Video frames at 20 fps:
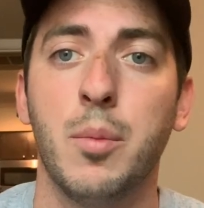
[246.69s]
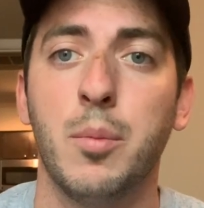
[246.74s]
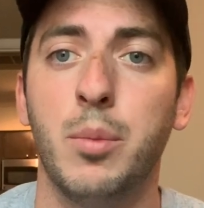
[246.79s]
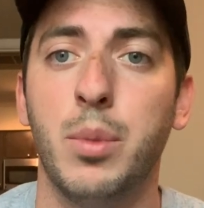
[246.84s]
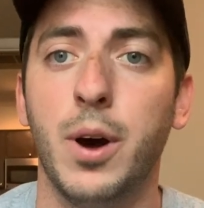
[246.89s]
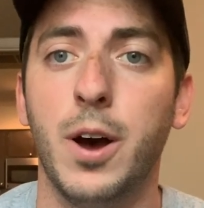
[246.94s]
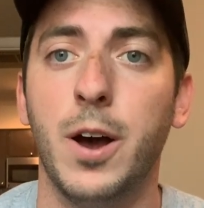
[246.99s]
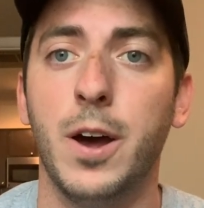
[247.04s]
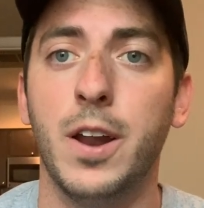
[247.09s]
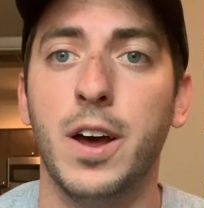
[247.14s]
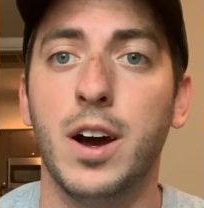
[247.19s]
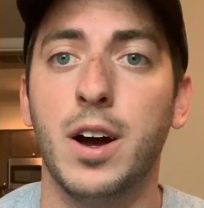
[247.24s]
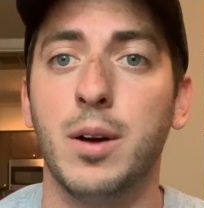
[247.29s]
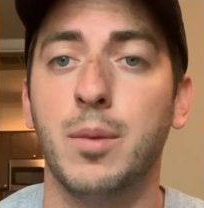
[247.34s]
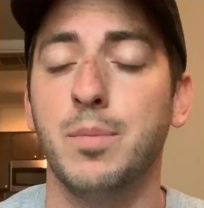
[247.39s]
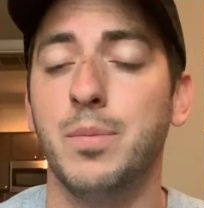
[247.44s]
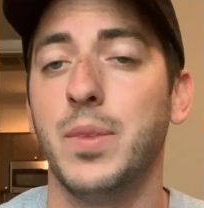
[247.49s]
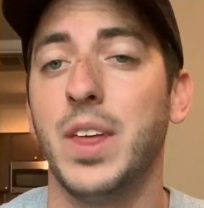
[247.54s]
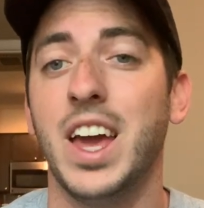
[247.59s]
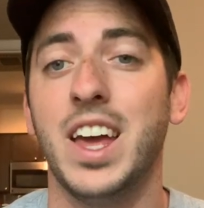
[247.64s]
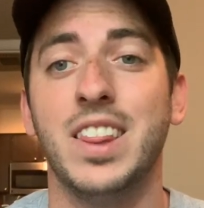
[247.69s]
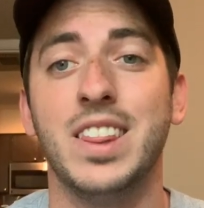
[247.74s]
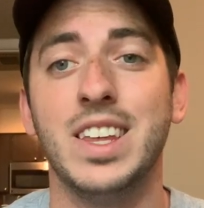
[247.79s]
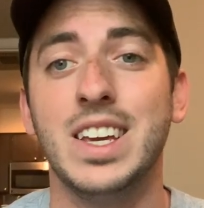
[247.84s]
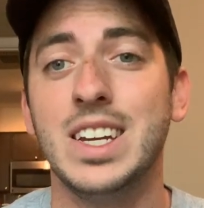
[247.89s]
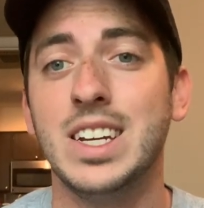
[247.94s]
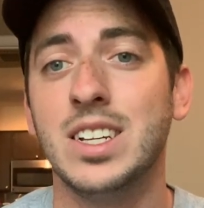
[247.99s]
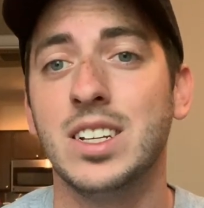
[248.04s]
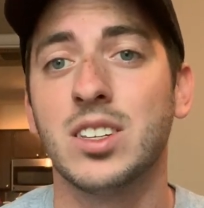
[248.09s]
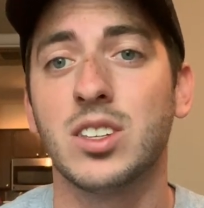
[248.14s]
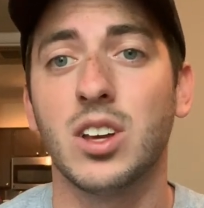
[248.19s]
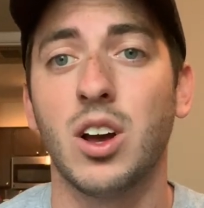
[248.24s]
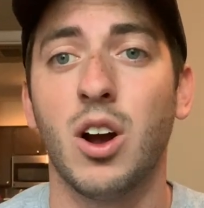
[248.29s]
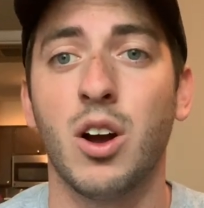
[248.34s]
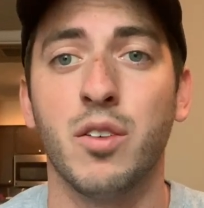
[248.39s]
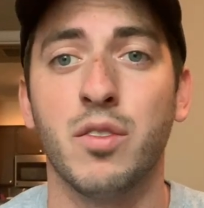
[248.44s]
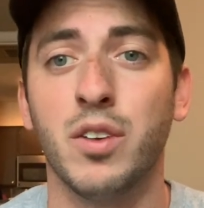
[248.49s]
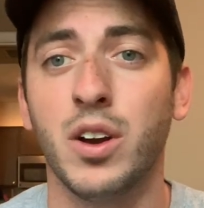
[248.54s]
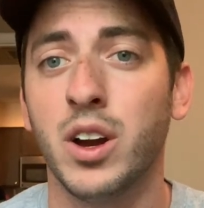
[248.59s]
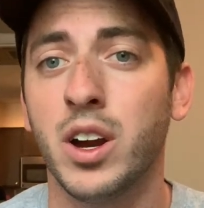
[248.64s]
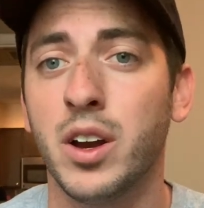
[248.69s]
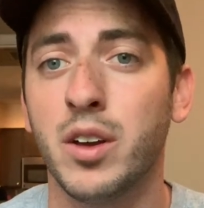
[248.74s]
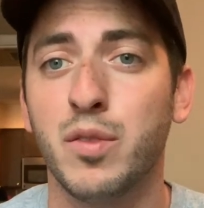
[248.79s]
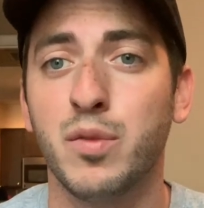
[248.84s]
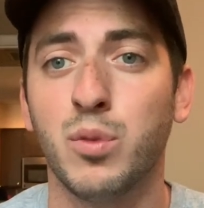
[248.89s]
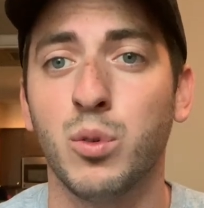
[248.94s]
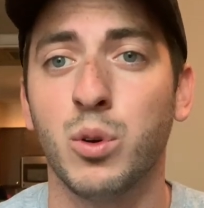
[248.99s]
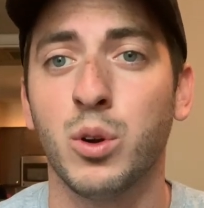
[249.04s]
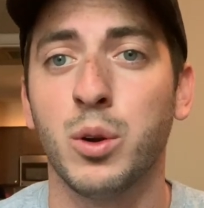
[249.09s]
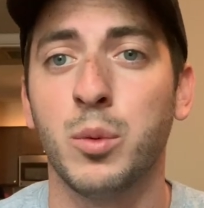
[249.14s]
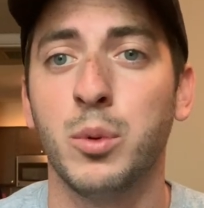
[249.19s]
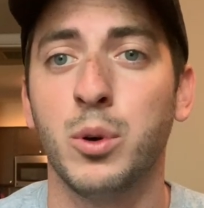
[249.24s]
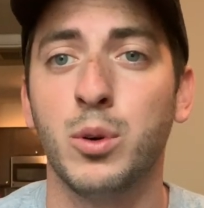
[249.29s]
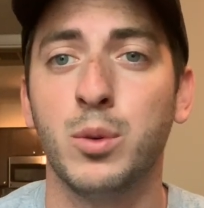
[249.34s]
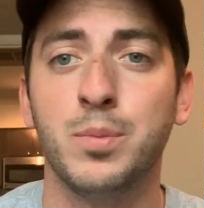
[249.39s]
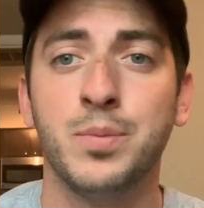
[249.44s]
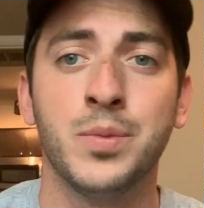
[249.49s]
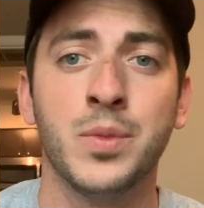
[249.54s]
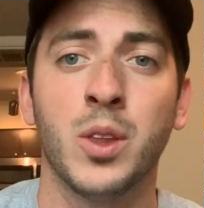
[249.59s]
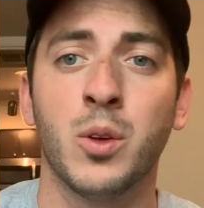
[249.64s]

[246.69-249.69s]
But, um, and these are very affordable.